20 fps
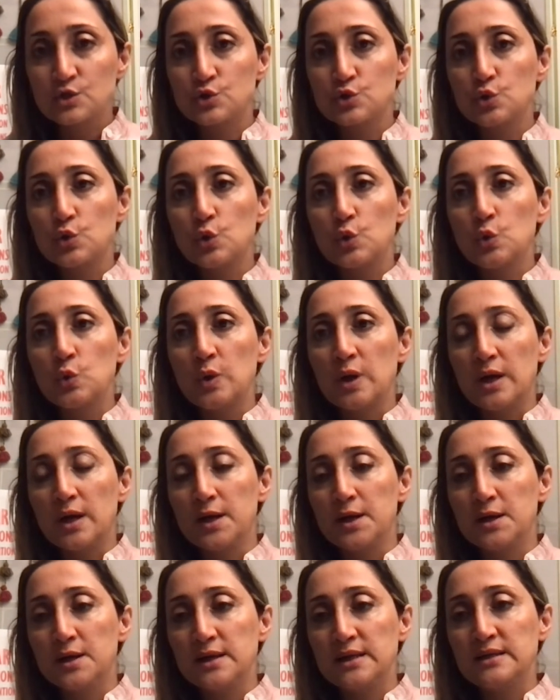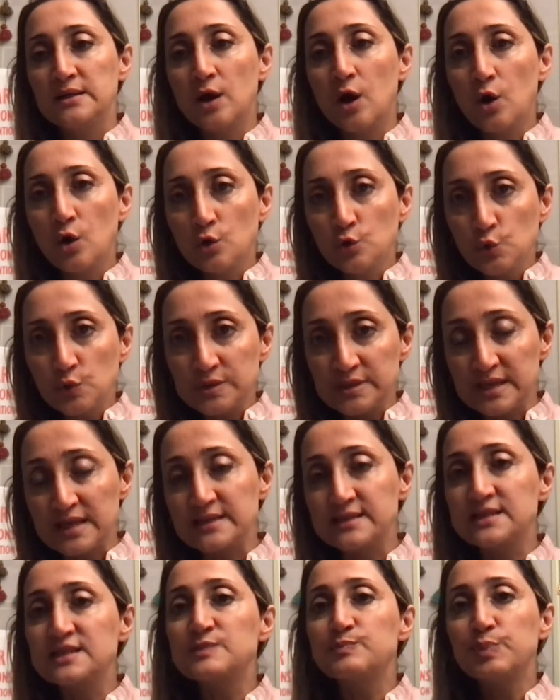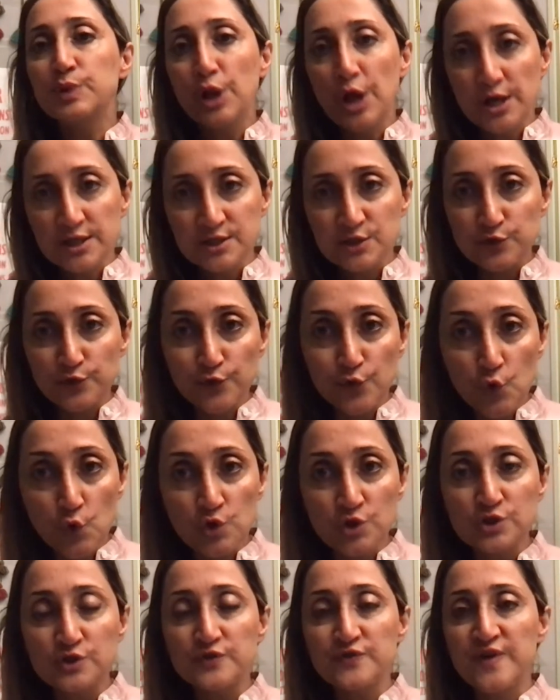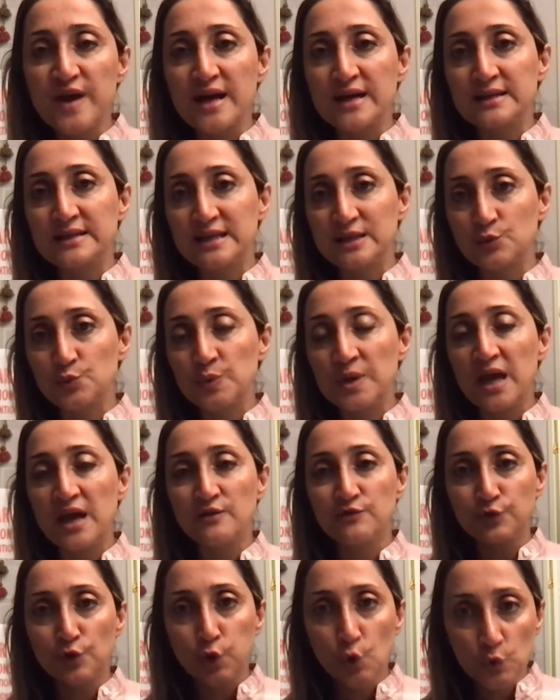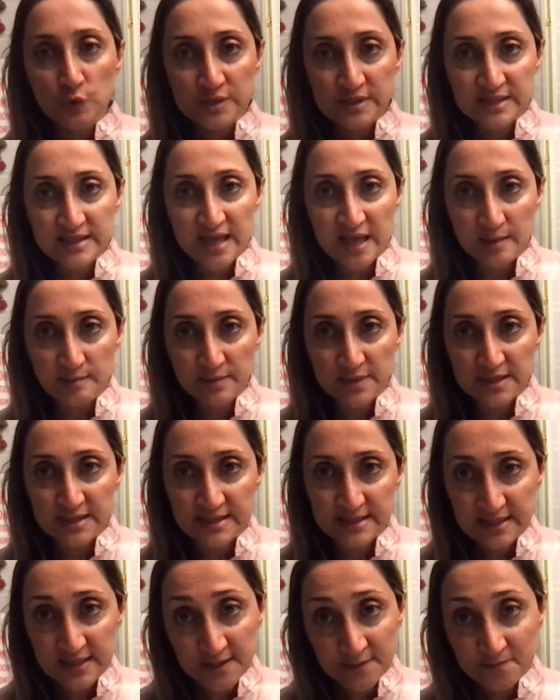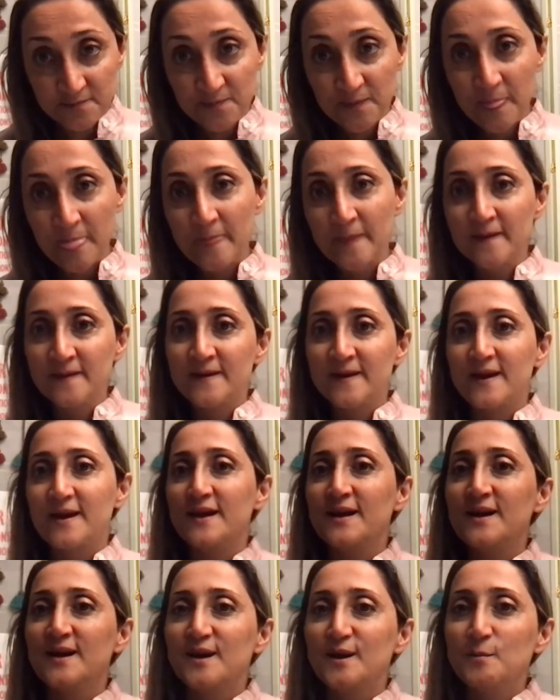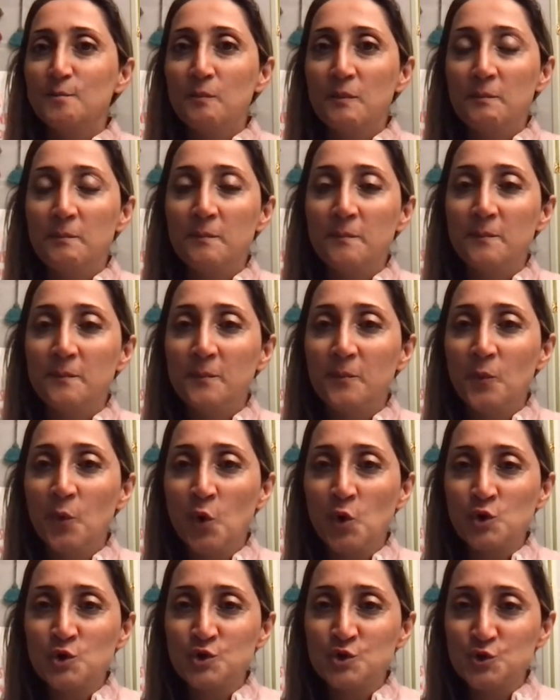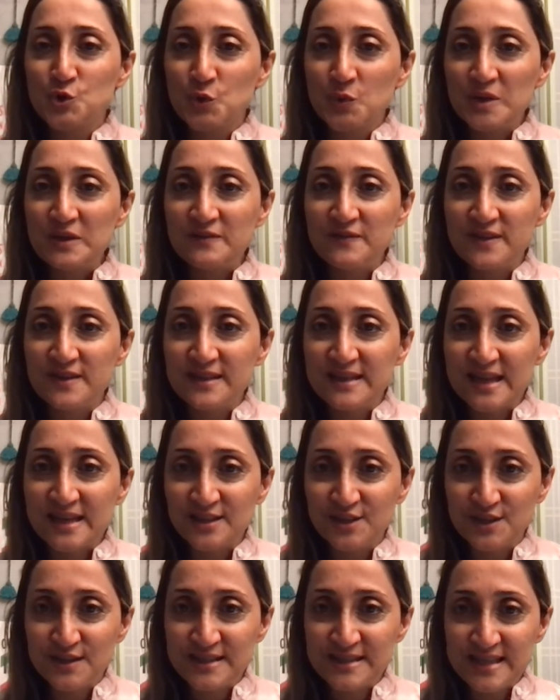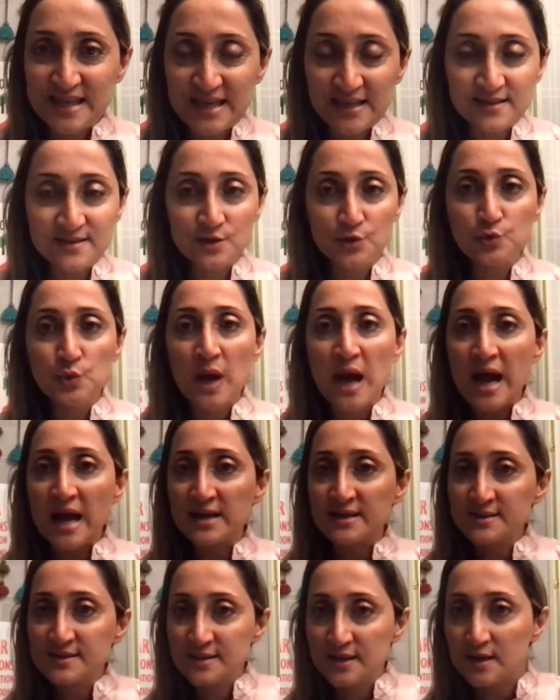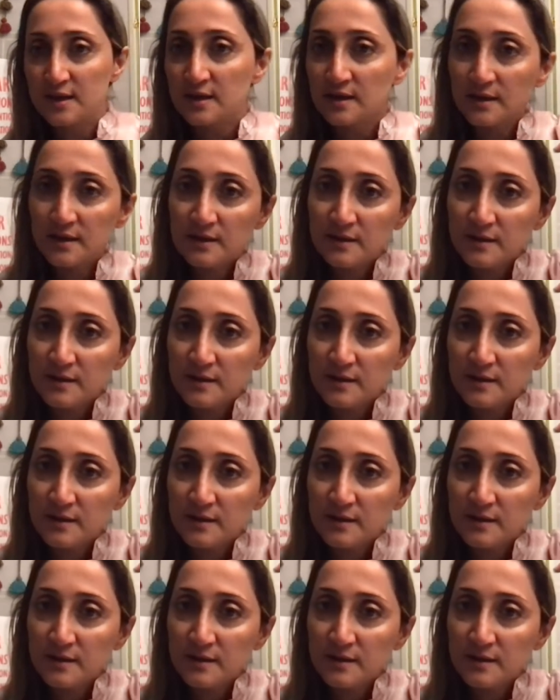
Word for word: So uh, in all those senses, plus of course the fact that we have closed the embassy, um, more so even that the States, who has a